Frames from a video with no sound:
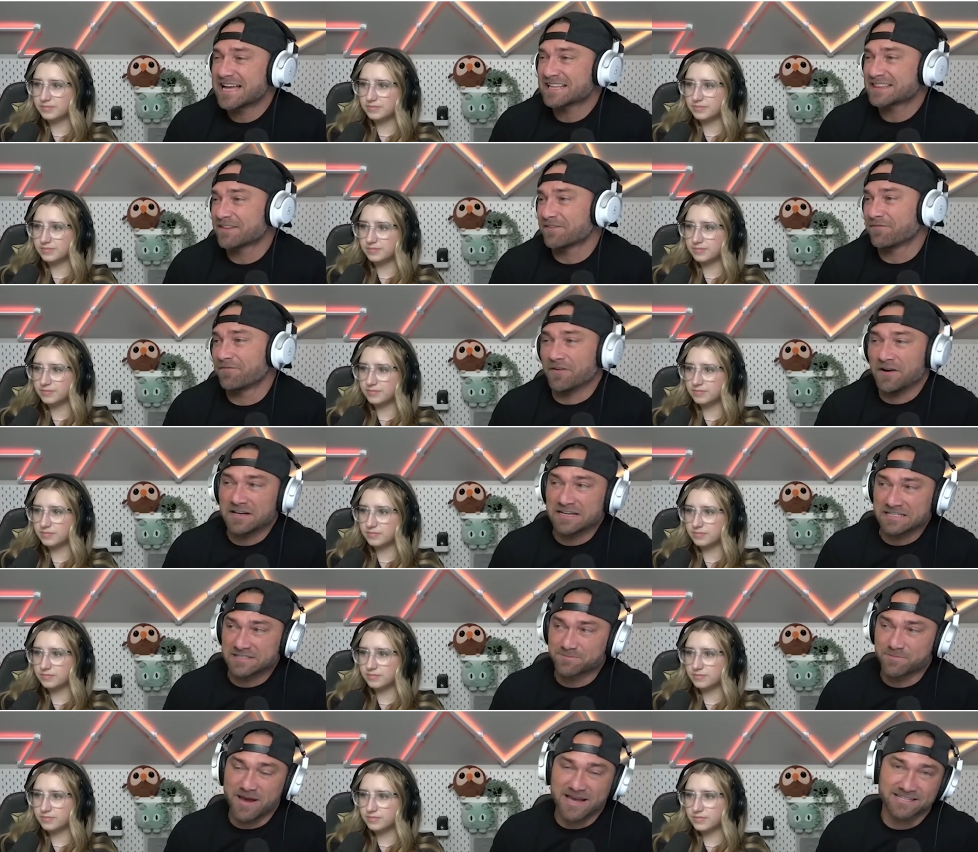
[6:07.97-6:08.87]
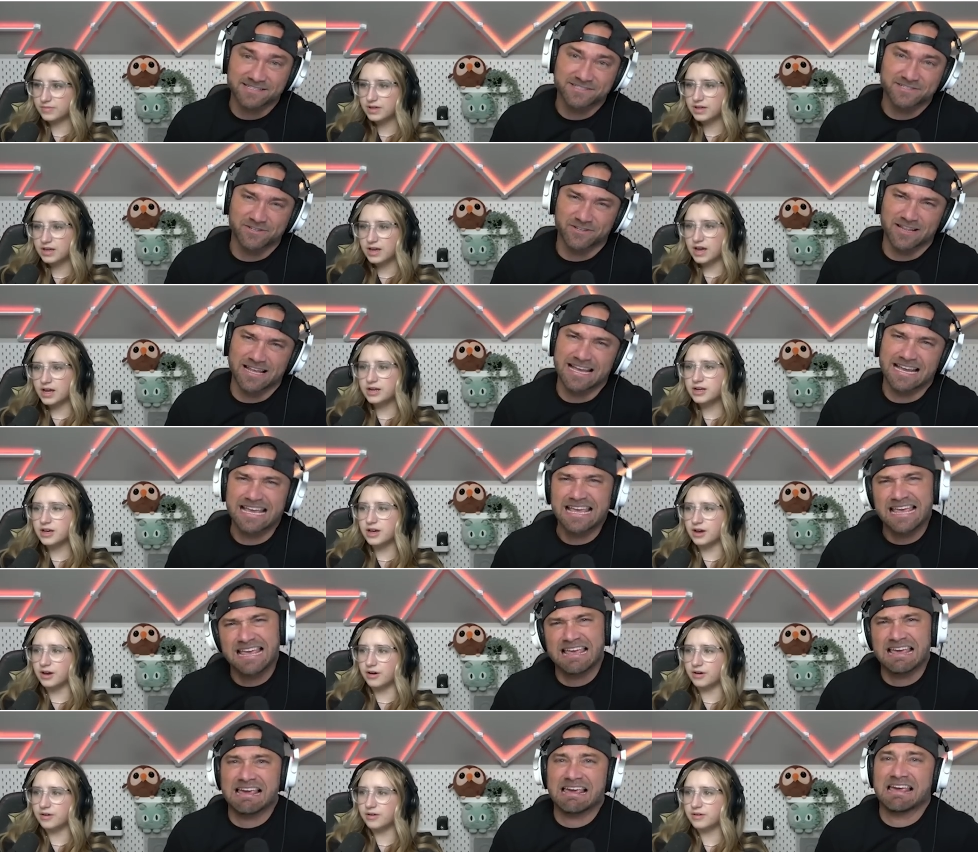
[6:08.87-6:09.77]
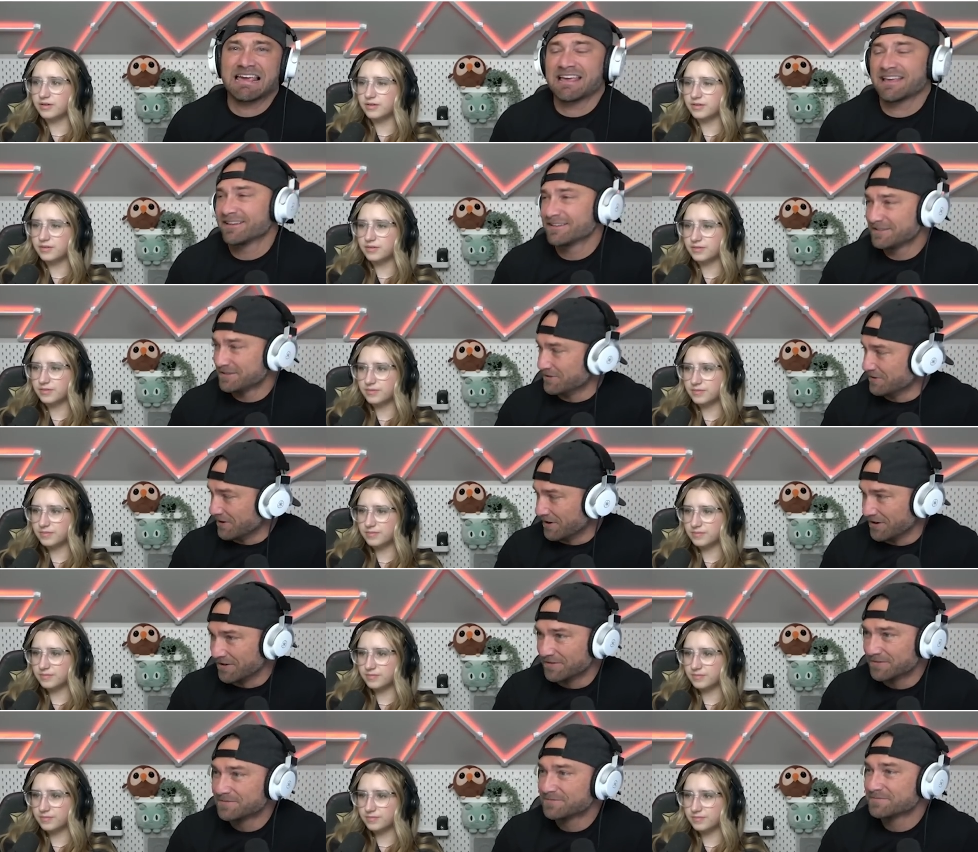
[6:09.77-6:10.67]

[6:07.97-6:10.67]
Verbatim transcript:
Speaker 1: not the funnest pets. You're
Speaker 2: like, eh,
Speaker 1: you know?